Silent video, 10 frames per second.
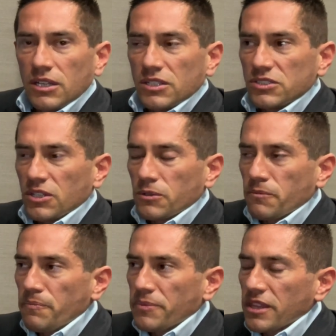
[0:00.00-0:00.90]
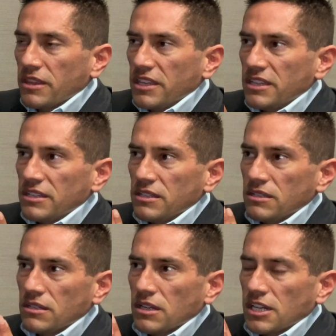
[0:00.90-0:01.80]
So
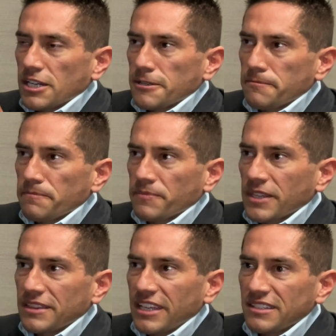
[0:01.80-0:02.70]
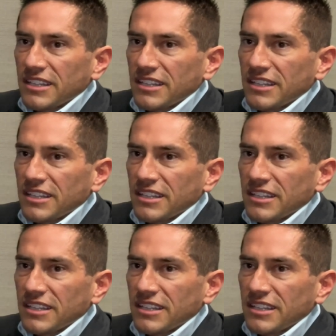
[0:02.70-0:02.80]
the things